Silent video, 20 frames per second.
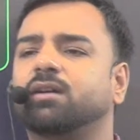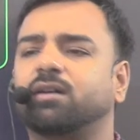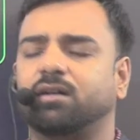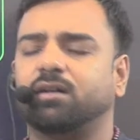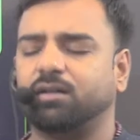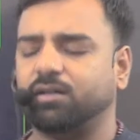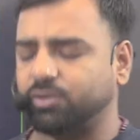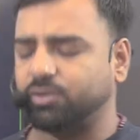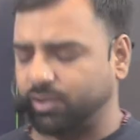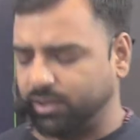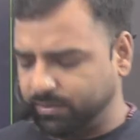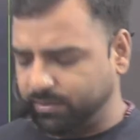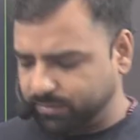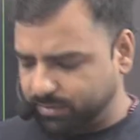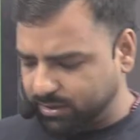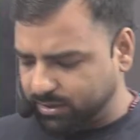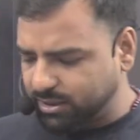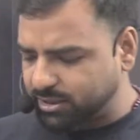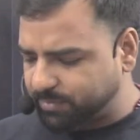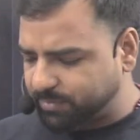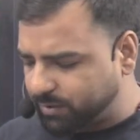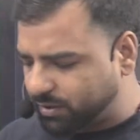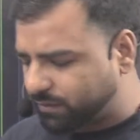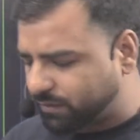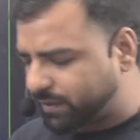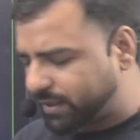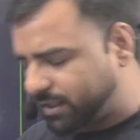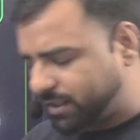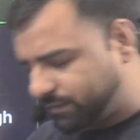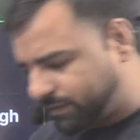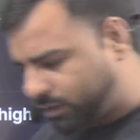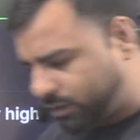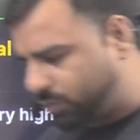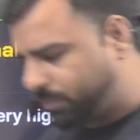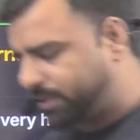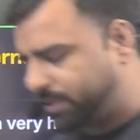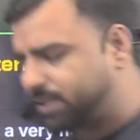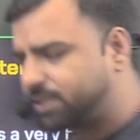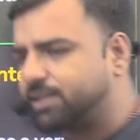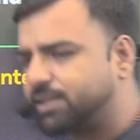Oh, sorry, the speed of light in vacuum
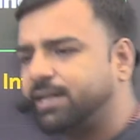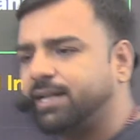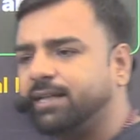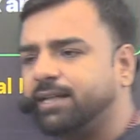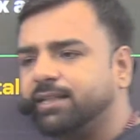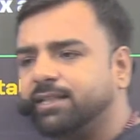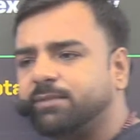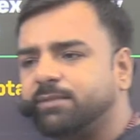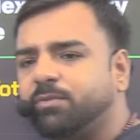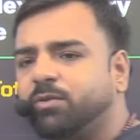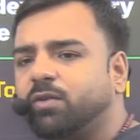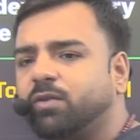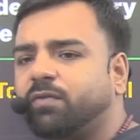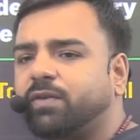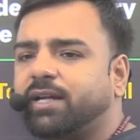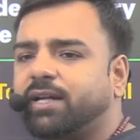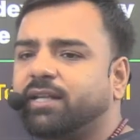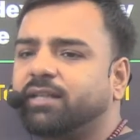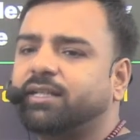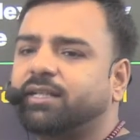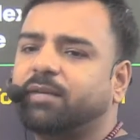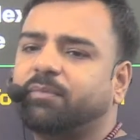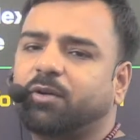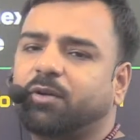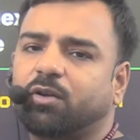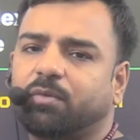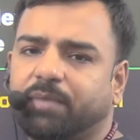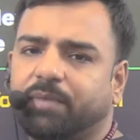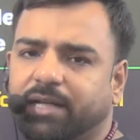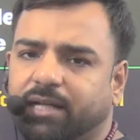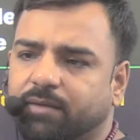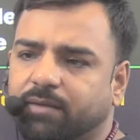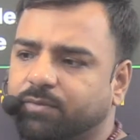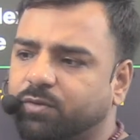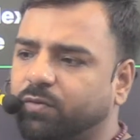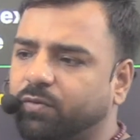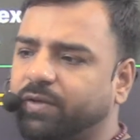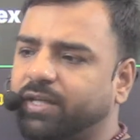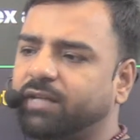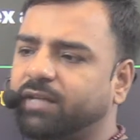is and the speed of light in that particular medium.
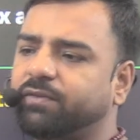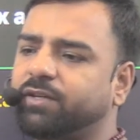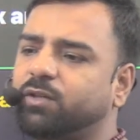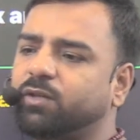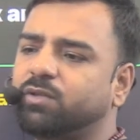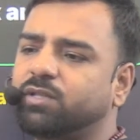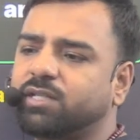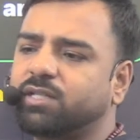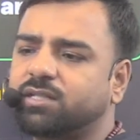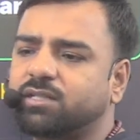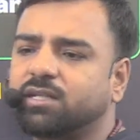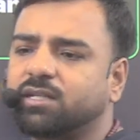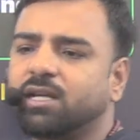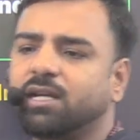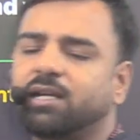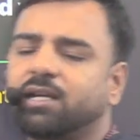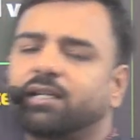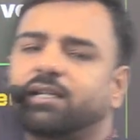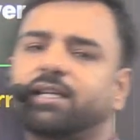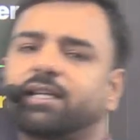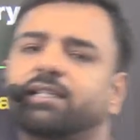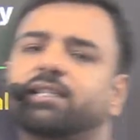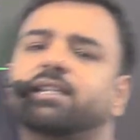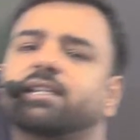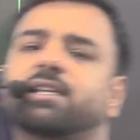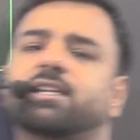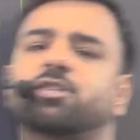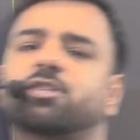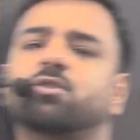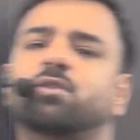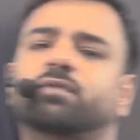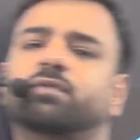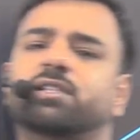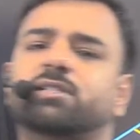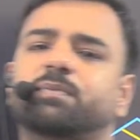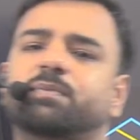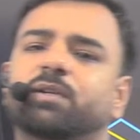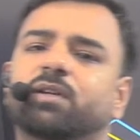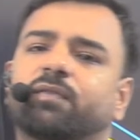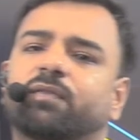So whenever you just take the ratio of the
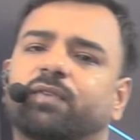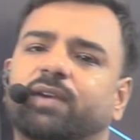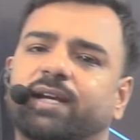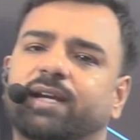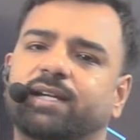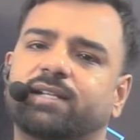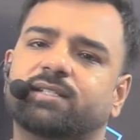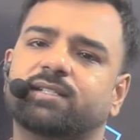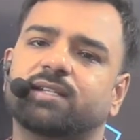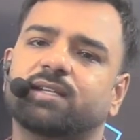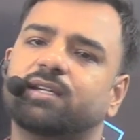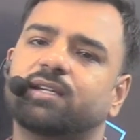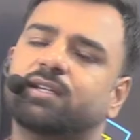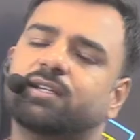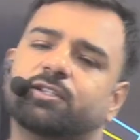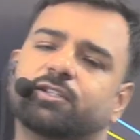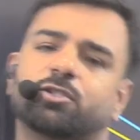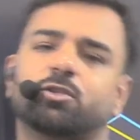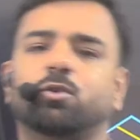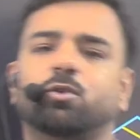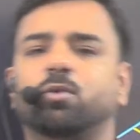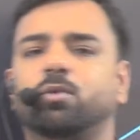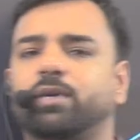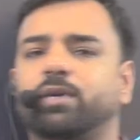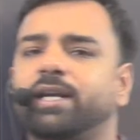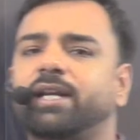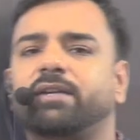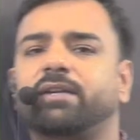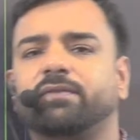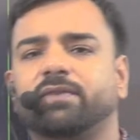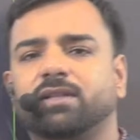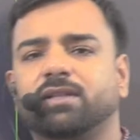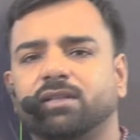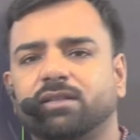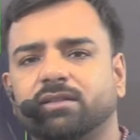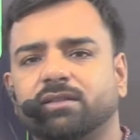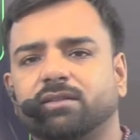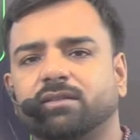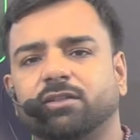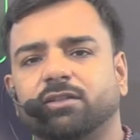speed of lights, so it
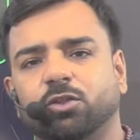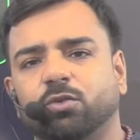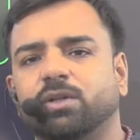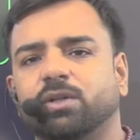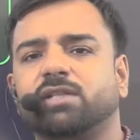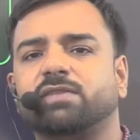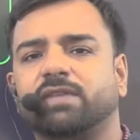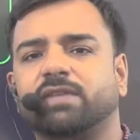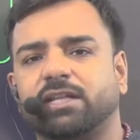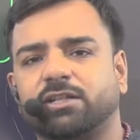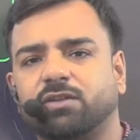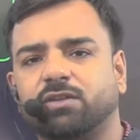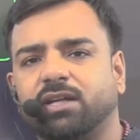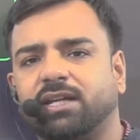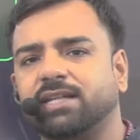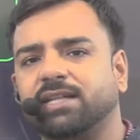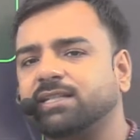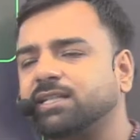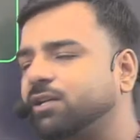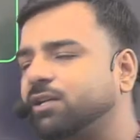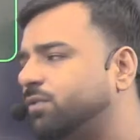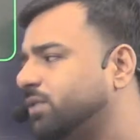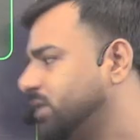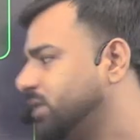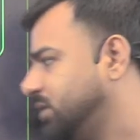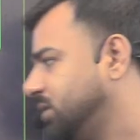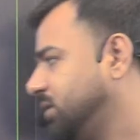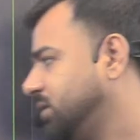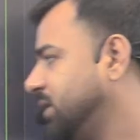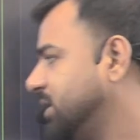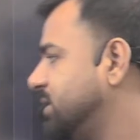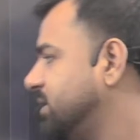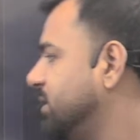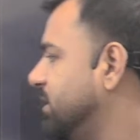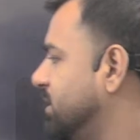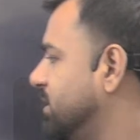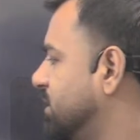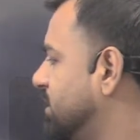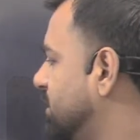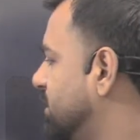will units will actually cancel out each other. That's the
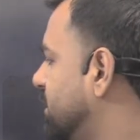reason.